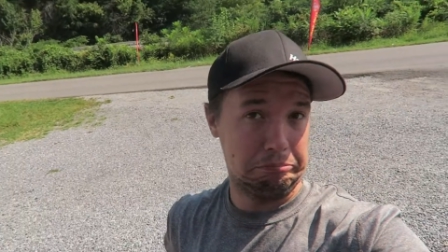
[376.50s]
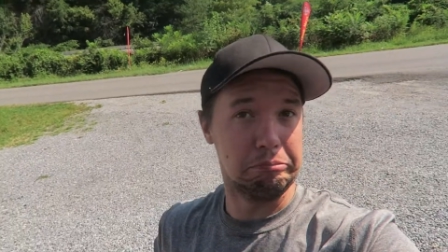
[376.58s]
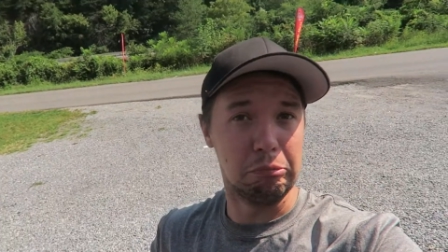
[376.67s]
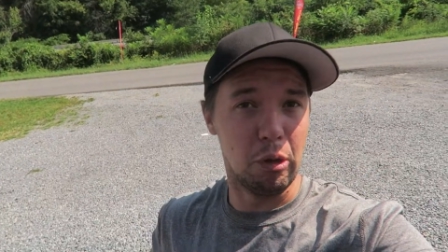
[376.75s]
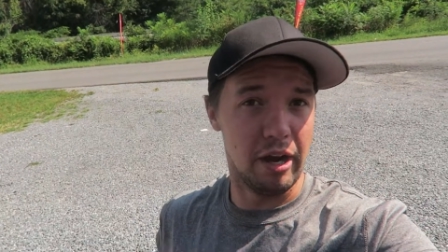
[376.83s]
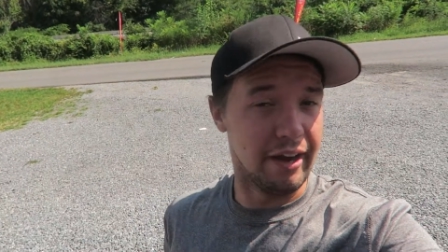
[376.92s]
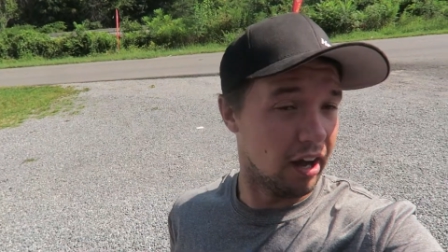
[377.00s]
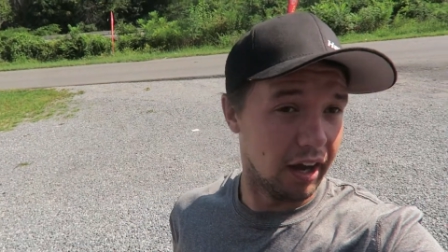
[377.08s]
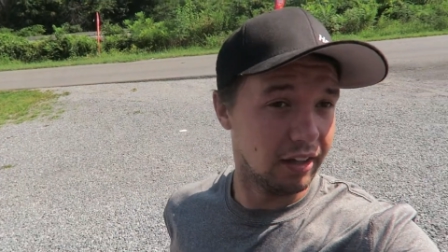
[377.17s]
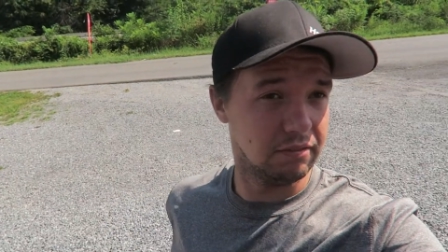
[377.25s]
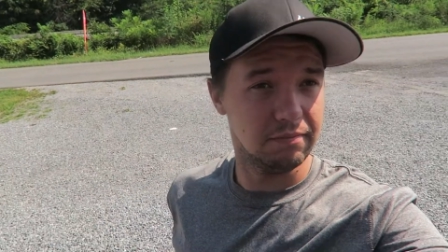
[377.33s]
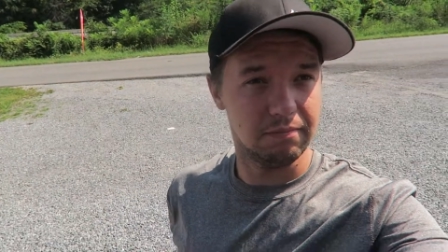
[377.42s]
why
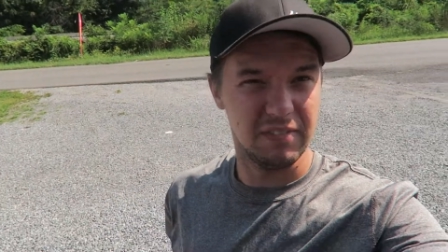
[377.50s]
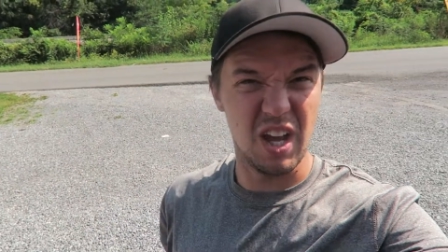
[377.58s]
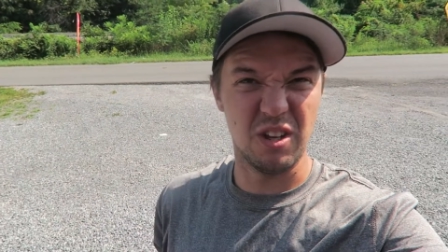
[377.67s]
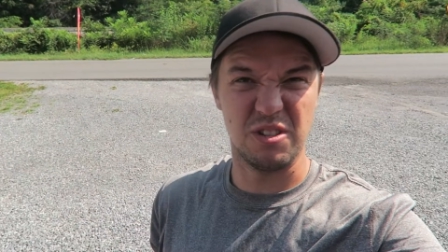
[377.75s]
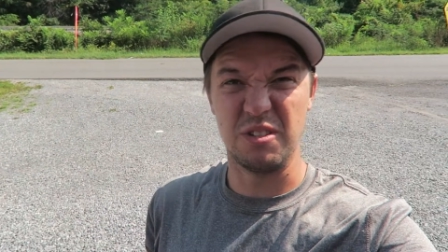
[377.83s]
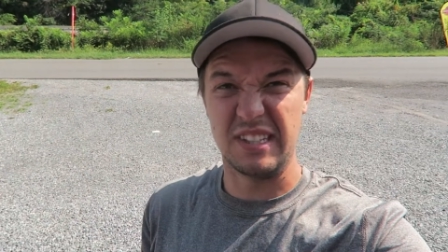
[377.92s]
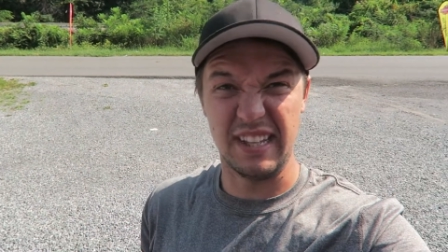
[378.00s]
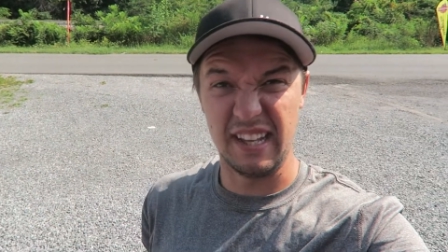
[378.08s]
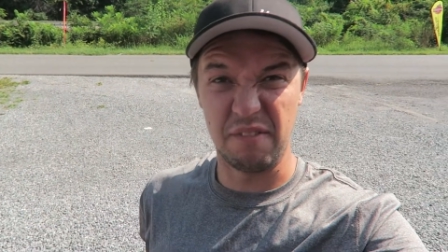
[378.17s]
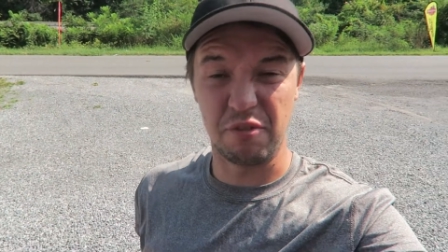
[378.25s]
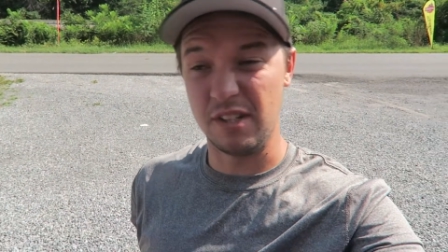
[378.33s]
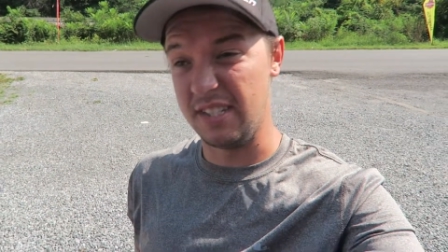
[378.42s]
not? They also said
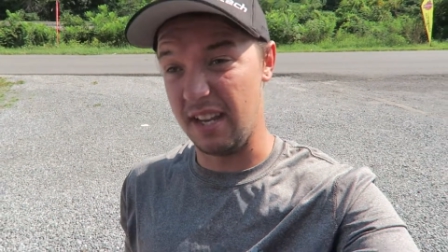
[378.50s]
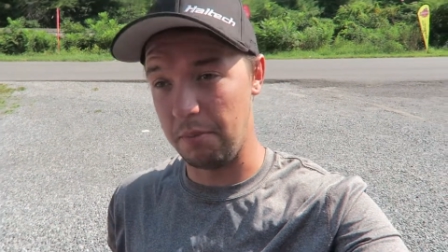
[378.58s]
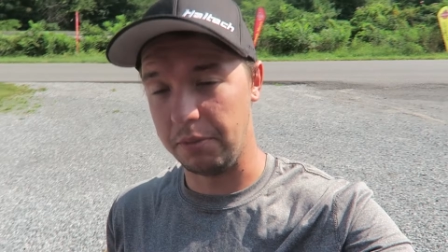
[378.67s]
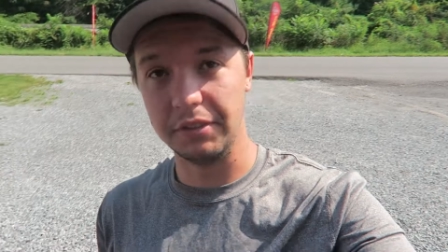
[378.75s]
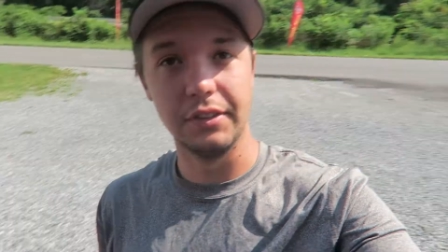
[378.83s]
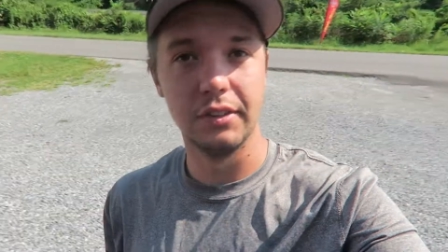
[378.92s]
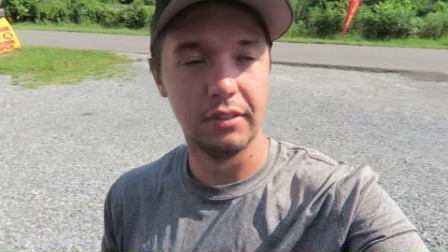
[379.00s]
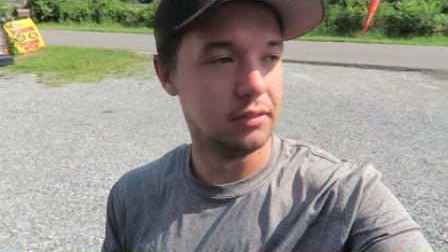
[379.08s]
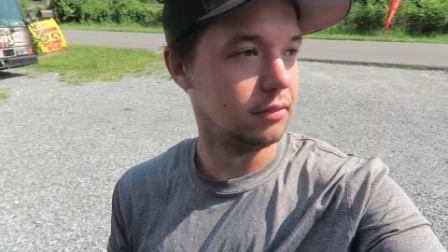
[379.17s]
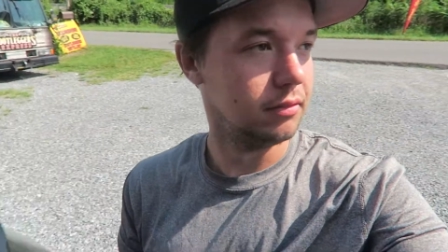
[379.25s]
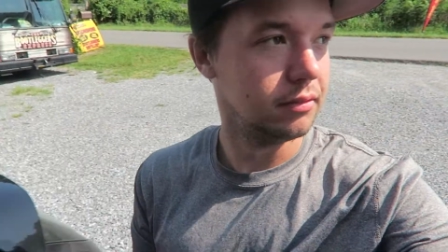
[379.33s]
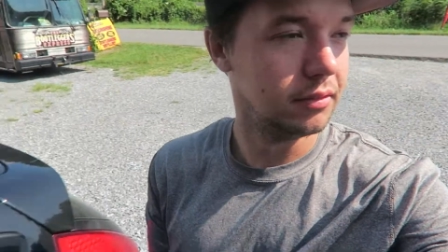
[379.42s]
they had free samples.
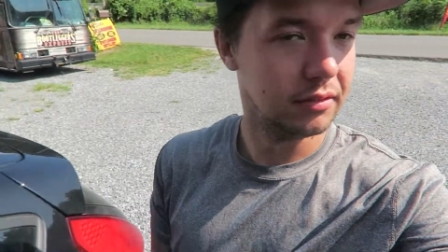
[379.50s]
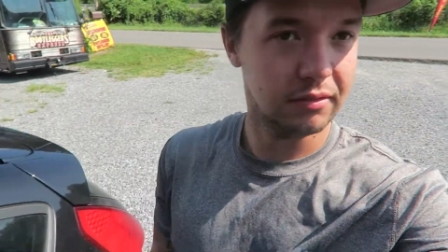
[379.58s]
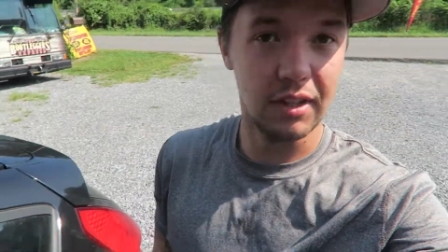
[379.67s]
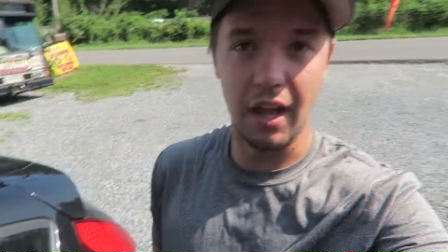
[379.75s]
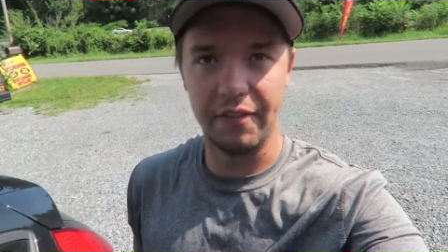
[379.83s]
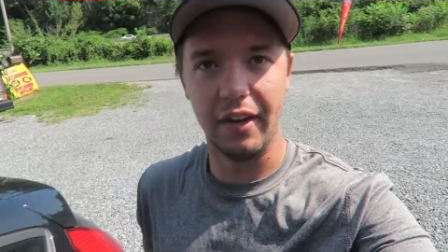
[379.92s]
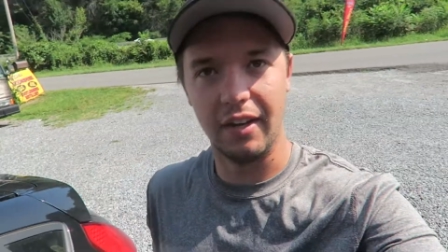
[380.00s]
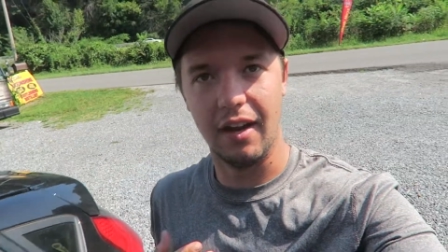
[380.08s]
Not that